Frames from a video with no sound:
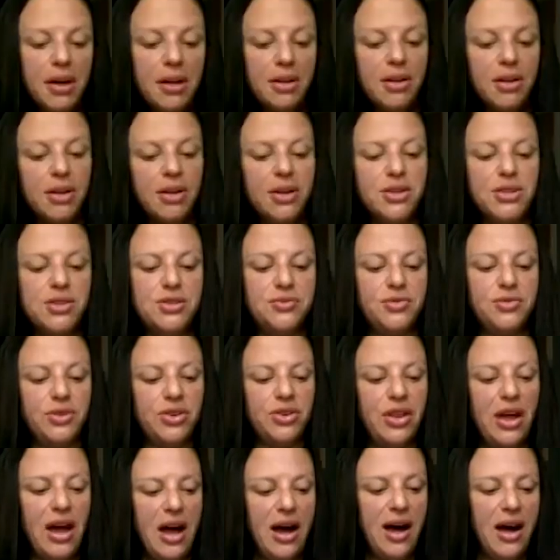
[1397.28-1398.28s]
pillars for
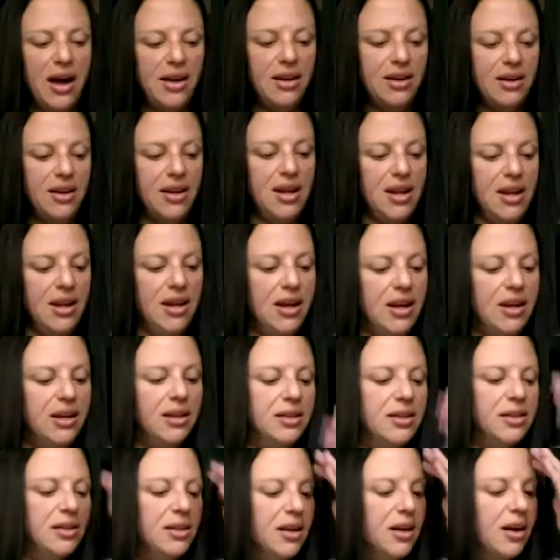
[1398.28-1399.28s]
that,
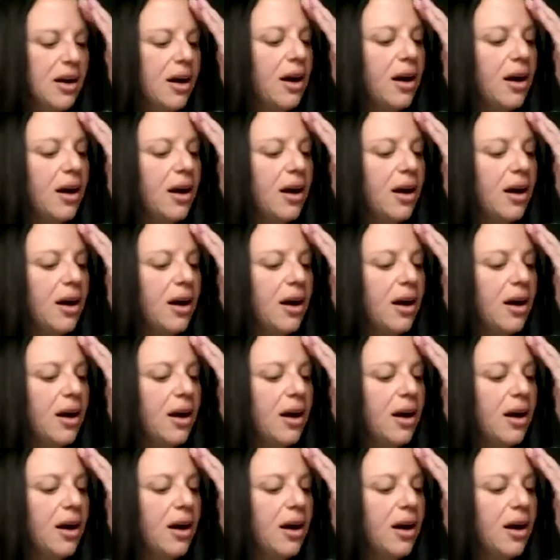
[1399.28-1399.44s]
and